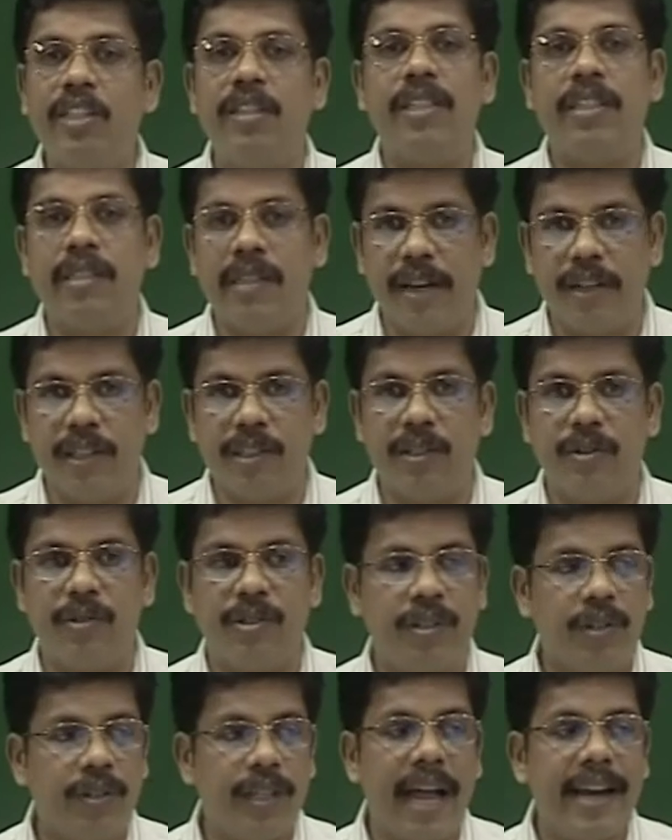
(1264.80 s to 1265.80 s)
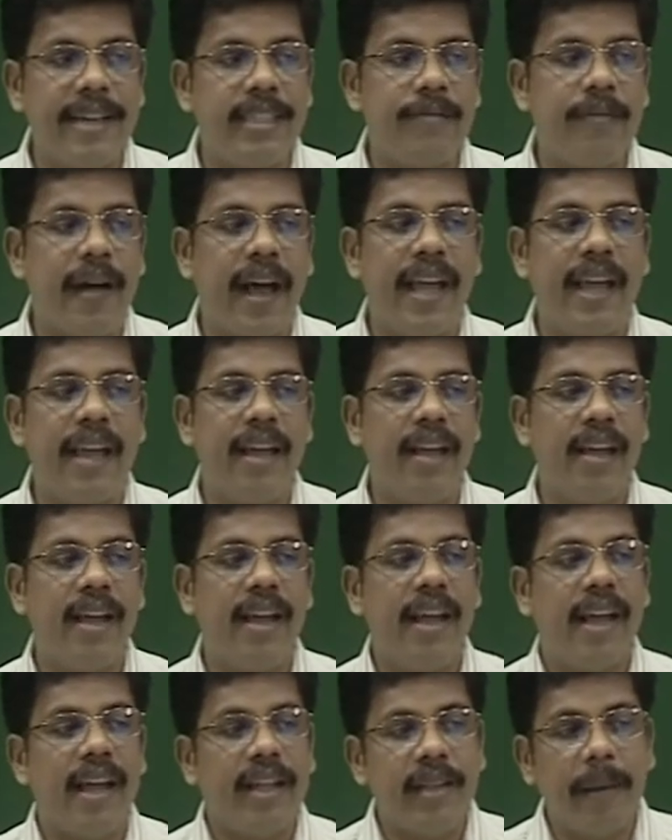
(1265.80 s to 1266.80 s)
it is understood. So that is why
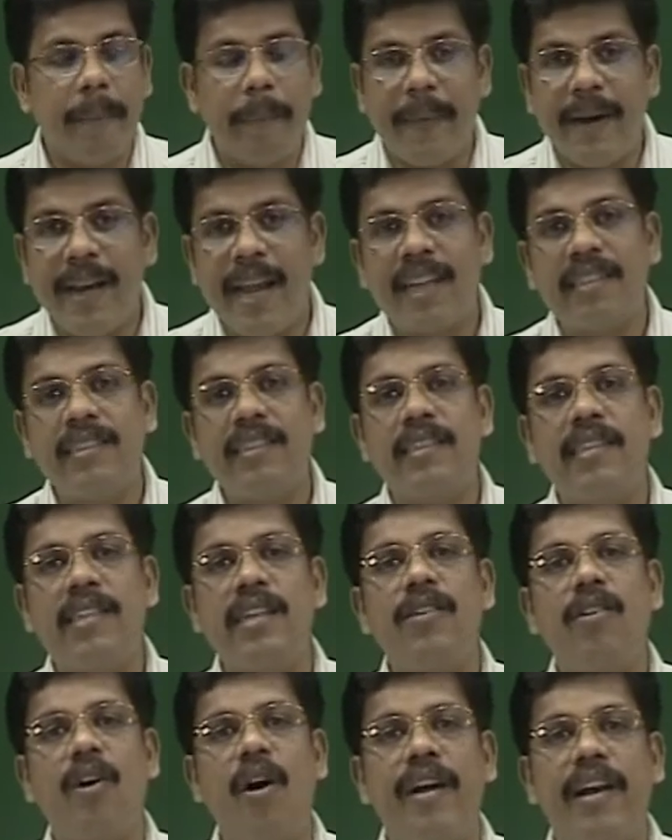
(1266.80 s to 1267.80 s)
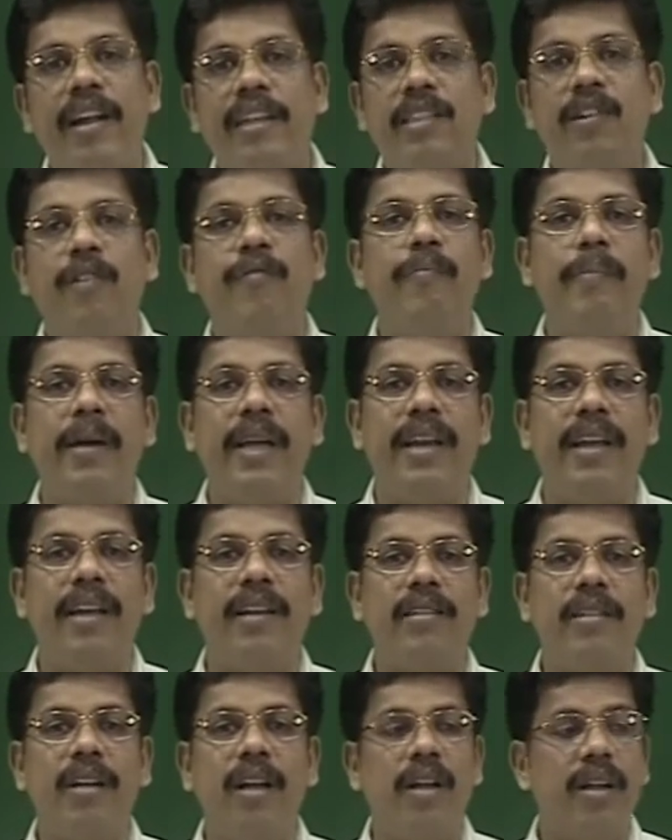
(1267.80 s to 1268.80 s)
the pre-existing context of meanings
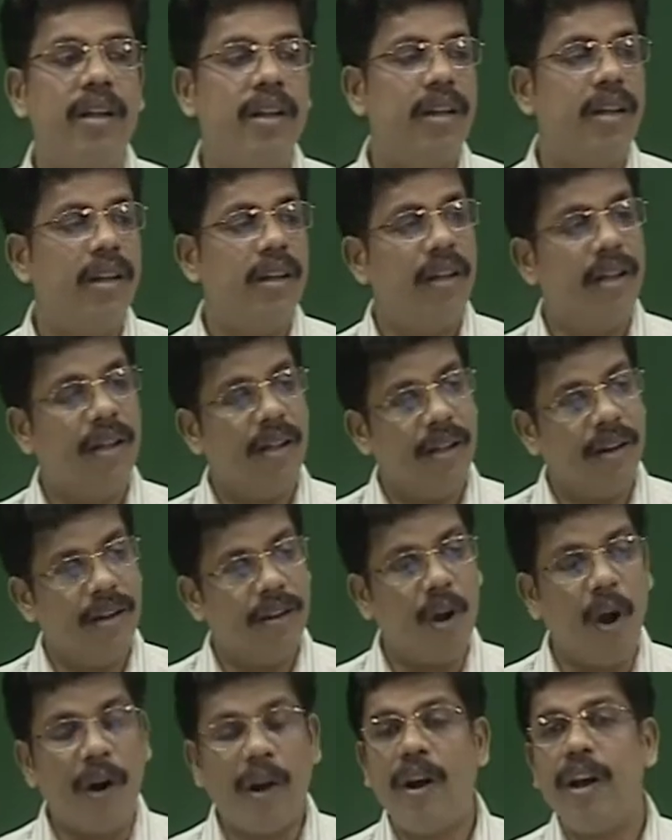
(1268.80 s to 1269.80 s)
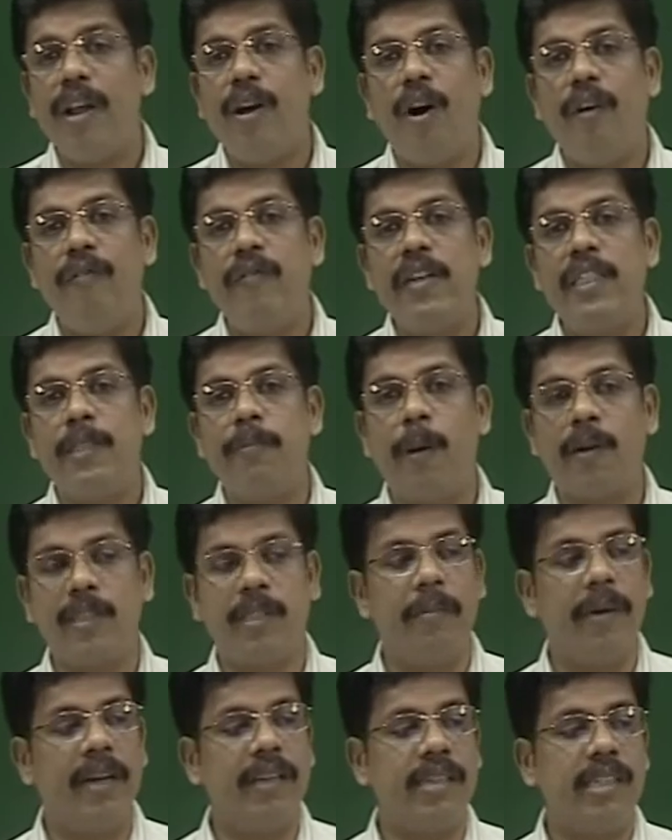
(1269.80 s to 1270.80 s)
not only offers
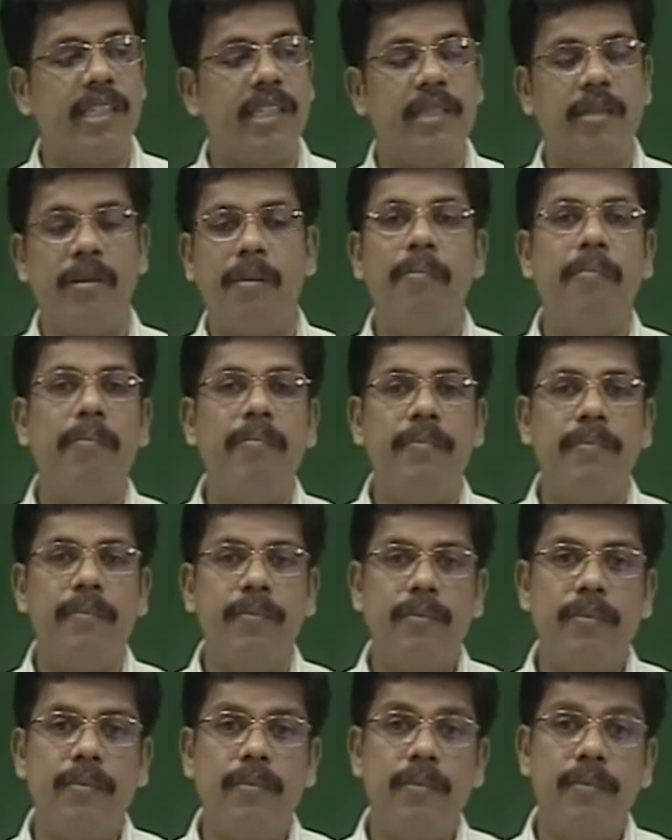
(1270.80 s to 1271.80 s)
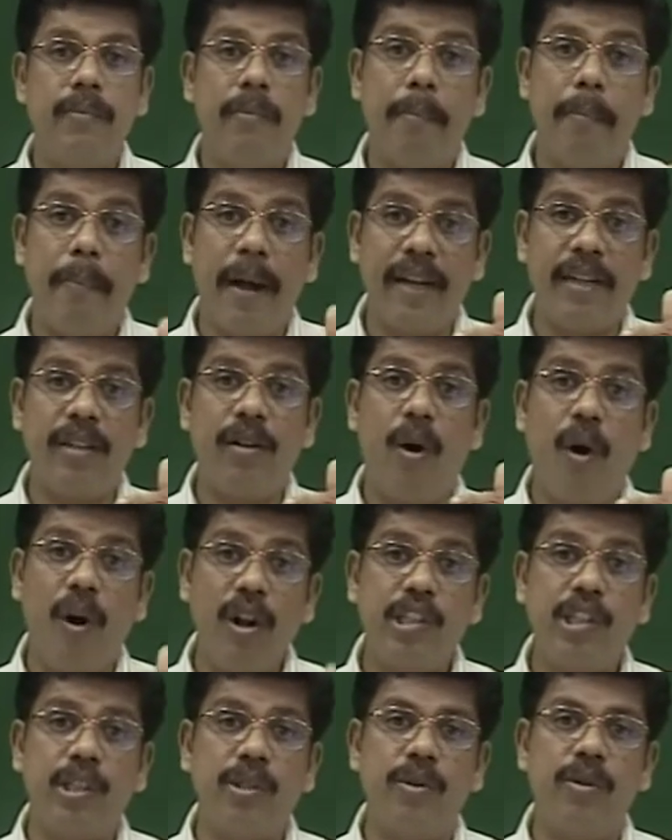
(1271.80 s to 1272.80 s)
possibilities, but
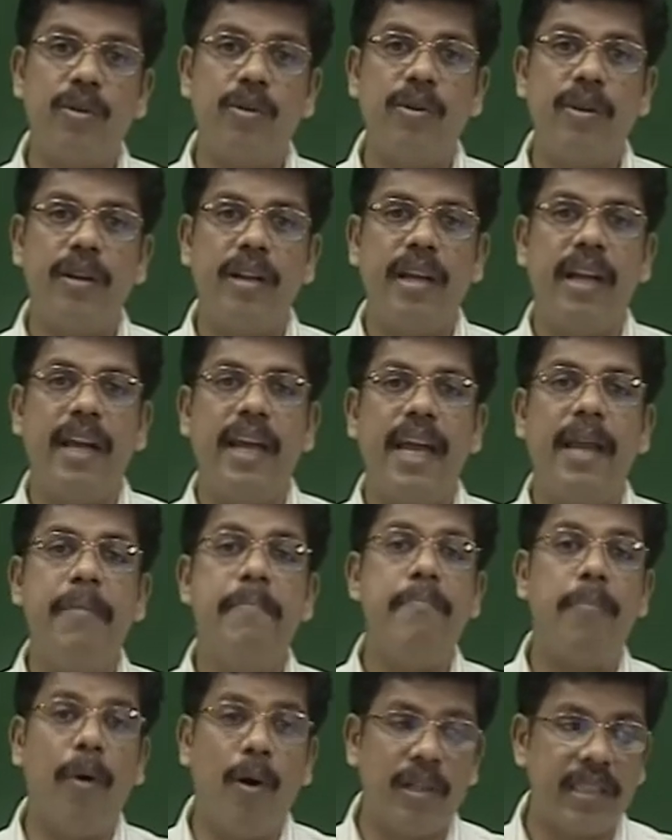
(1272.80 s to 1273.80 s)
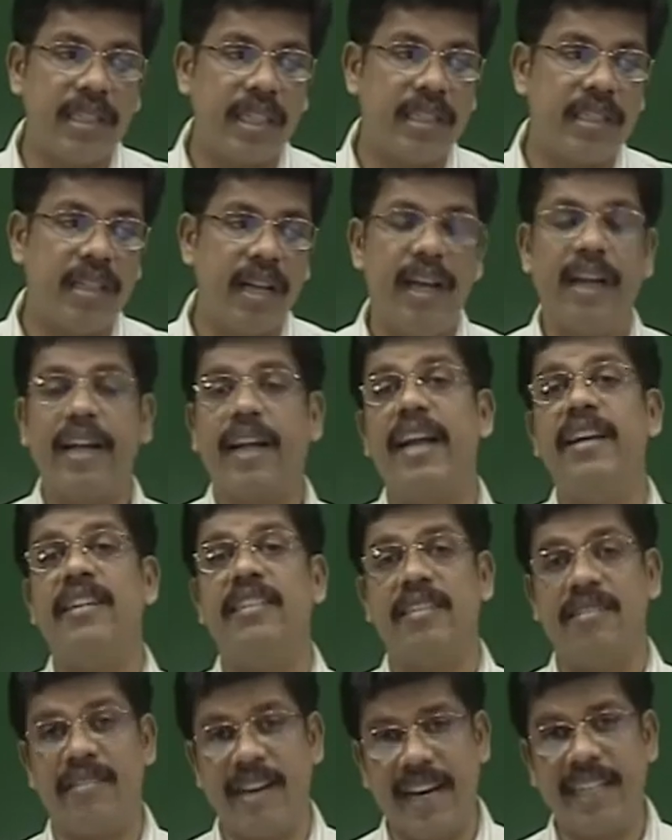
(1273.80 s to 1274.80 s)
also imposes
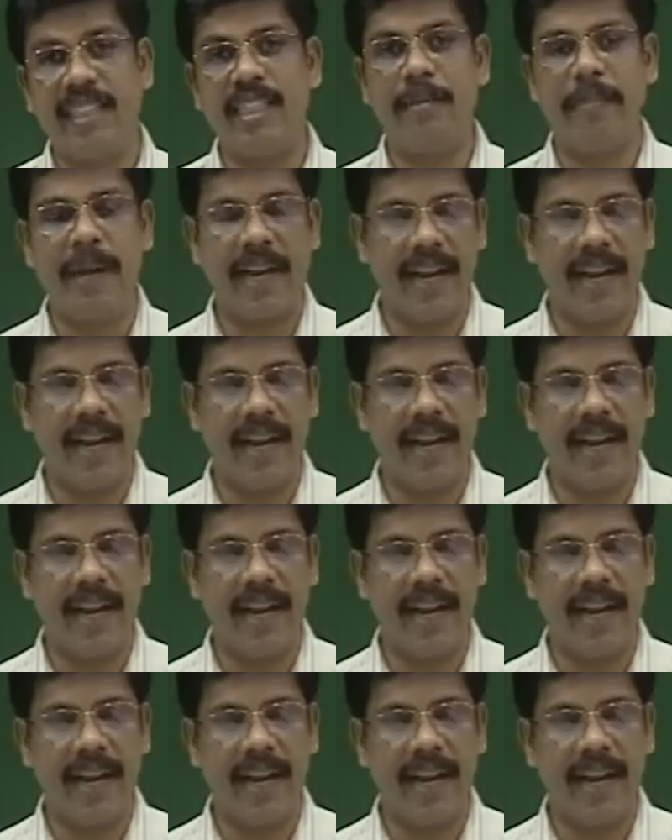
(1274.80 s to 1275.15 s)
constraints in my